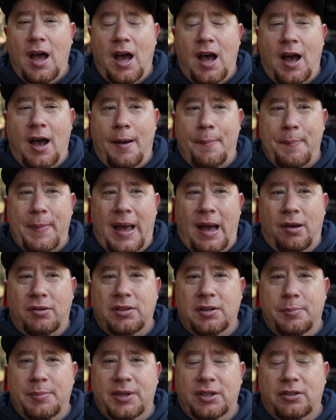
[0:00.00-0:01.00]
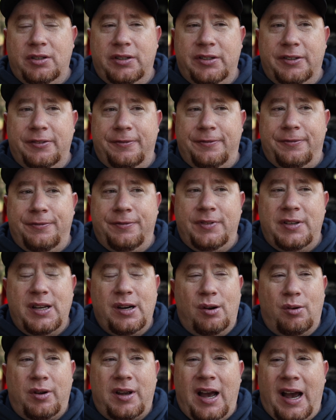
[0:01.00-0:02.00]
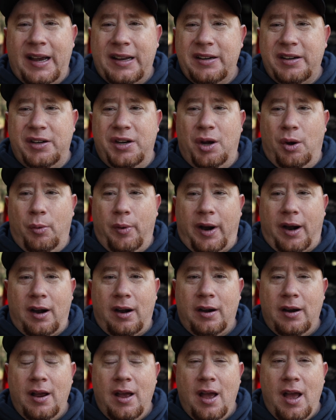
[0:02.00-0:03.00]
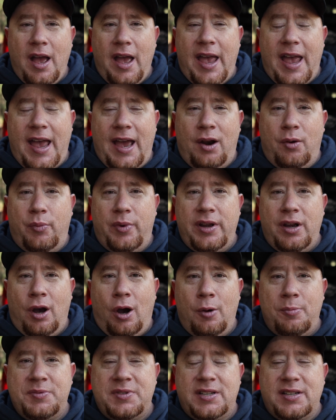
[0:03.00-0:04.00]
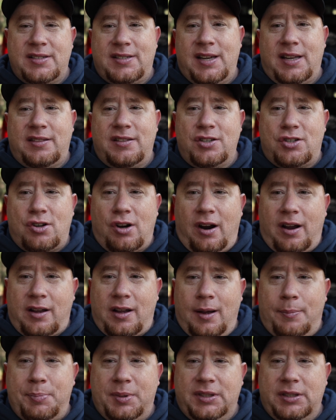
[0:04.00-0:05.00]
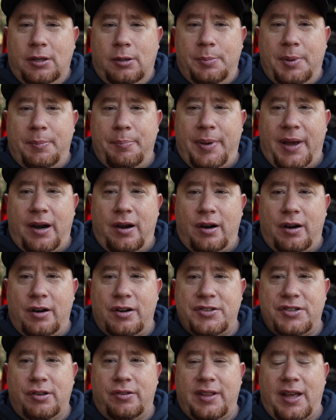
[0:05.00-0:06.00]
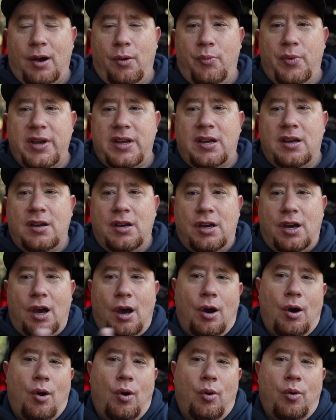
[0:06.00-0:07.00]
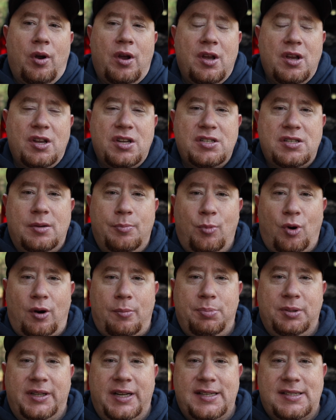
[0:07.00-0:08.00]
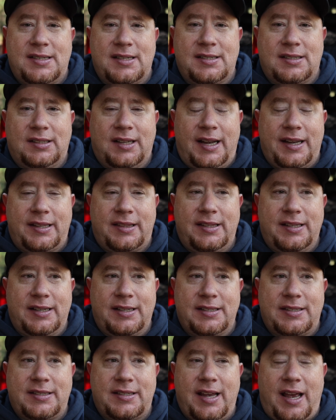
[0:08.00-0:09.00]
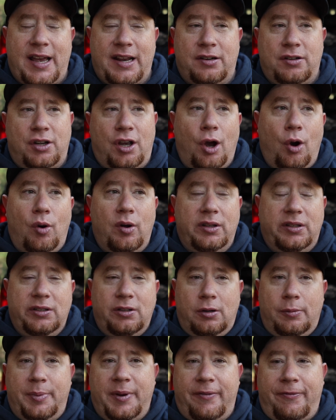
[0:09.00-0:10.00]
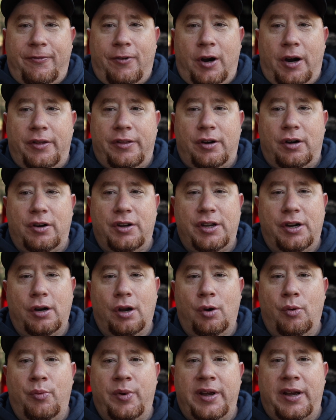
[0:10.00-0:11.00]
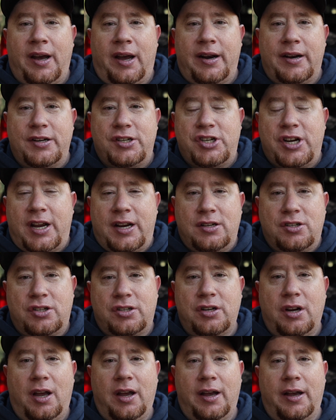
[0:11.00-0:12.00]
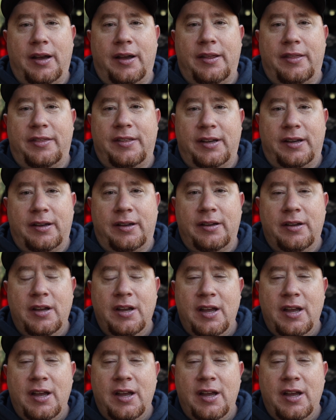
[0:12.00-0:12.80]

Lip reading: out in the middle of, you know, kind of nowhere. And we hope to set the truck up a little bit better so that we can go to more places like this and go a little bit farther. You know, we got to change the